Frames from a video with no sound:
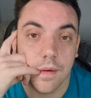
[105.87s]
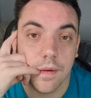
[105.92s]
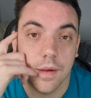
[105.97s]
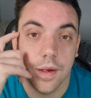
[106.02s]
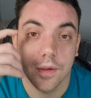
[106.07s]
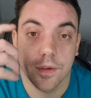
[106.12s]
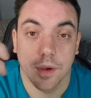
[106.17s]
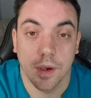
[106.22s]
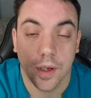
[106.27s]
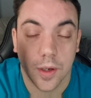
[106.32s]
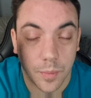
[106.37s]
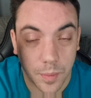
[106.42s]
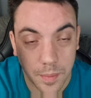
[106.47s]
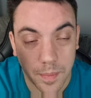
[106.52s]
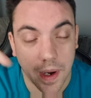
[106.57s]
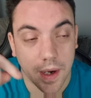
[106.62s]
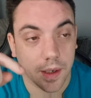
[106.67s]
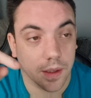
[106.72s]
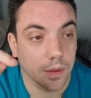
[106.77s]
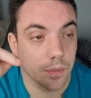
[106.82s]
He'll be
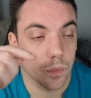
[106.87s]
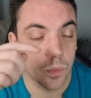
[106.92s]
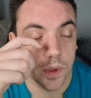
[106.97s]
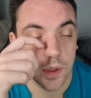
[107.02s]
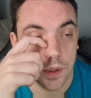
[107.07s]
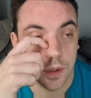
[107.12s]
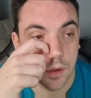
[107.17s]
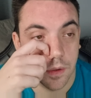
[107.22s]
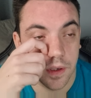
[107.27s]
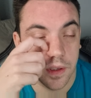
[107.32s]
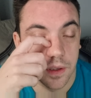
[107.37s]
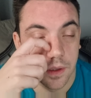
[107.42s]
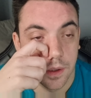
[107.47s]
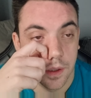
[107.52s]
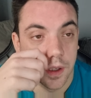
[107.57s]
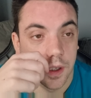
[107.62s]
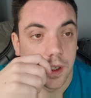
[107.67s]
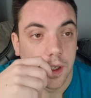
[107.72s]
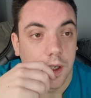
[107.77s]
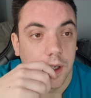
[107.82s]
back in week 9.
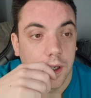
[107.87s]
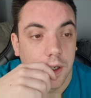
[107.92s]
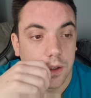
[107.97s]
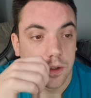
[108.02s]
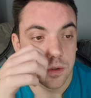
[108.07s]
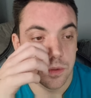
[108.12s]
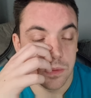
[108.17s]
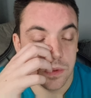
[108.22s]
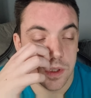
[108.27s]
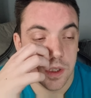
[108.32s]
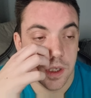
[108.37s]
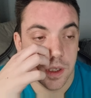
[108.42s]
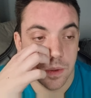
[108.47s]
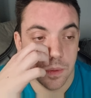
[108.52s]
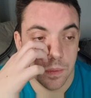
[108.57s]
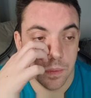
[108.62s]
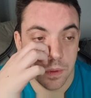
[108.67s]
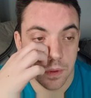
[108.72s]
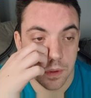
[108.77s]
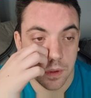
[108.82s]
George
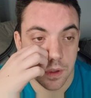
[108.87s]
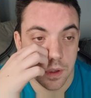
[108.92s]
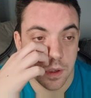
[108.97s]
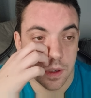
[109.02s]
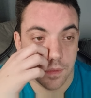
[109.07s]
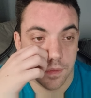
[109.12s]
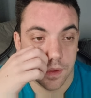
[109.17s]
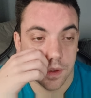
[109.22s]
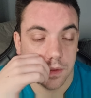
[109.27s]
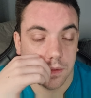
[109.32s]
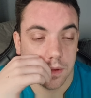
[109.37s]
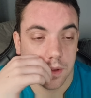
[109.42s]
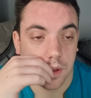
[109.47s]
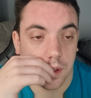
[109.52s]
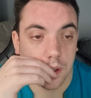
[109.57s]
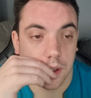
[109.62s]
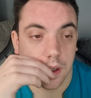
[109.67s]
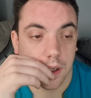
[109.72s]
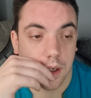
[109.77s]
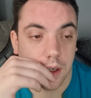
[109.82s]
Kittle, calf
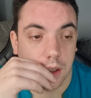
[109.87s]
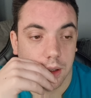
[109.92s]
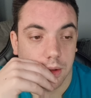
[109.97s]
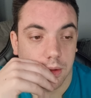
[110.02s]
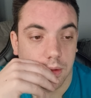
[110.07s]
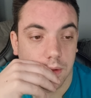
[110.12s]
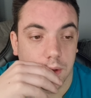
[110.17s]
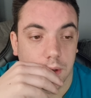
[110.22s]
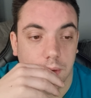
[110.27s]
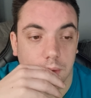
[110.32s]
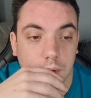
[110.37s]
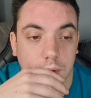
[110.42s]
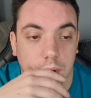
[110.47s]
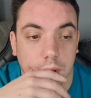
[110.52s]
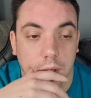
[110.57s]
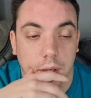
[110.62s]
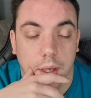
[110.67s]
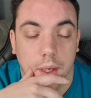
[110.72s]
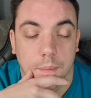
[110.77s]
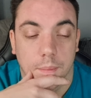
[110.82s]
injury. Unreal.
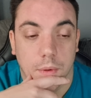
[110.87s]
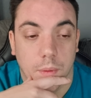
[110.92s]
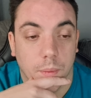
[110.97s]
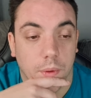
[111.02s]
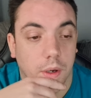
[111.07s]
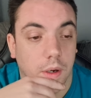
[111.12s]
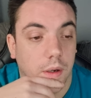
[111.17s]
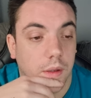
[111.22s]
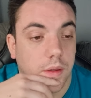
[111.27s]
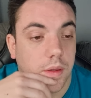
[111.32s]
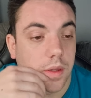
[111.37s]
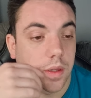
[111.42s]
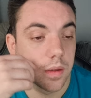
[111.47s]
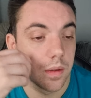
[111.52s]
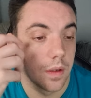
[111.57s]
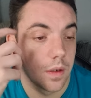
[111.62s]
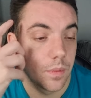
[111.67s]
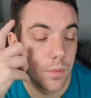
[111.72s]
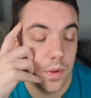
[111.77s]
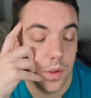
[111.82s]
But
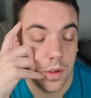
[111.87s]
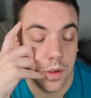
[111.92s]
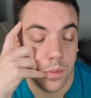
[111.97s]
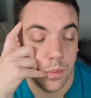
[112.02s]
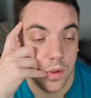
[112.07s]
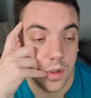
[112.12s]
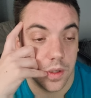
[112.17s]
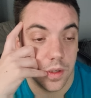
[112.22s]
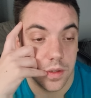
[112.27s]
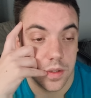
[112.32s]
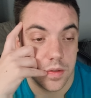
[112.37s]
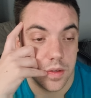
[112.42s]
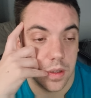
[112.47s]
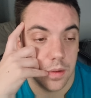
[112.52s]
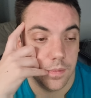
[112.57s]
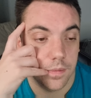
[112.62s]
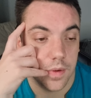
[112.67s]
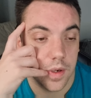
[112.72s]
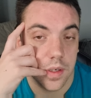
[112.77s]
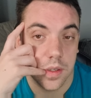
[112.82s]
we're going to
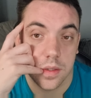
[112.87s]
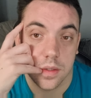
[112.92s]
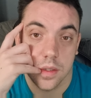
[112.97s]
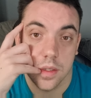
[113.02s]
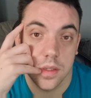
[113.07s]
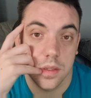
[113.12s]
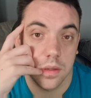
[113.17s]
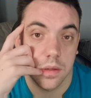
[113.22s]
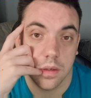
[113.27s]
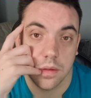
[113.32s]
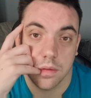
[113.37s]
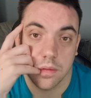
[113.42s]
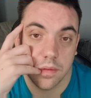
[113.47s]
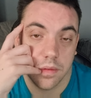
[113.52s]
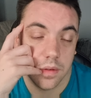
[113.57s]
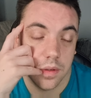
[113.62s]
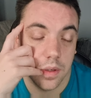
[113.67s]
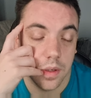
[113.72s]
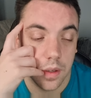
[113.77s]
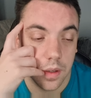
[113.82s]
struggle throughout the season. I
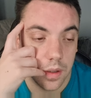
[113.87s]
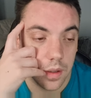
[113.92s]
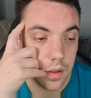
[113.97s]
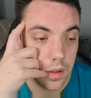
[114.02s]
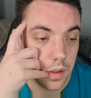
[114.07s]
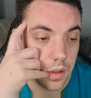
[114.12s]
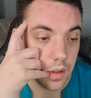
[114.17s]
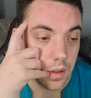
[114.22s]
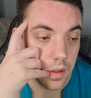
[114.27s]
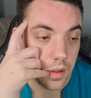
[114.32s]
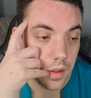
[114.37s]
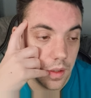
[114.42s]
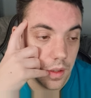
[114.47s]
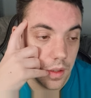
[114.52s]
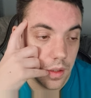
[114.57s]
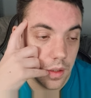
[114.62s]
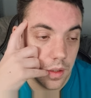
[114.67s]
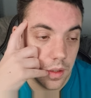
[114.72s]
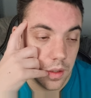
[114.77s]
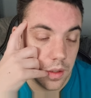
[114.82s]
just see it.
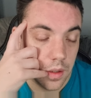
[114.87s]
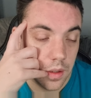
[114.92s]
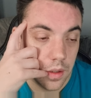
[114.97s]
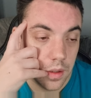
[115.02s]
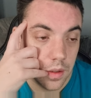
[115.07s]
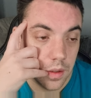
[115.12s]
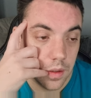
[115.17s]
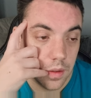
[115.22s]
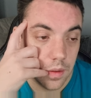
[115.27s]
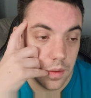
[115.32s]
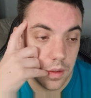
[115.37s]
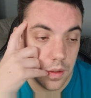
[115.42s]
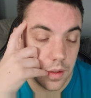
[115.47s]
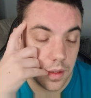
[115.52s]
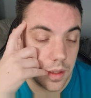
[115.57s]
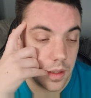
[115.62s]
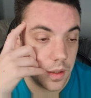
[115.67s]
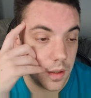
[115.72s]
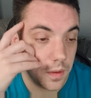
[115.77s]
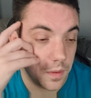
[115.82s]

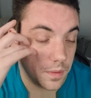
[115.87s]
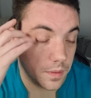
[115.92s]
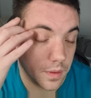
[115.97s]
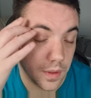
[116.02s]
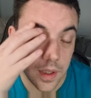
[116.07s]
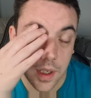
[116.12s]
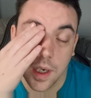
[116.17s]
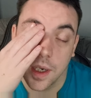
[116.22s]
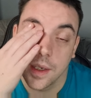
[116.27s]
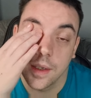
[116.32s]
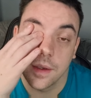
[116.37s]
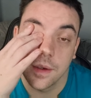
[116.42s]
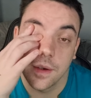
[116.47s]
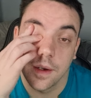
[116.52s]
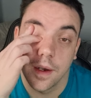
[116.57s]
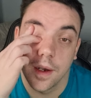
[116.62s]
Gutted.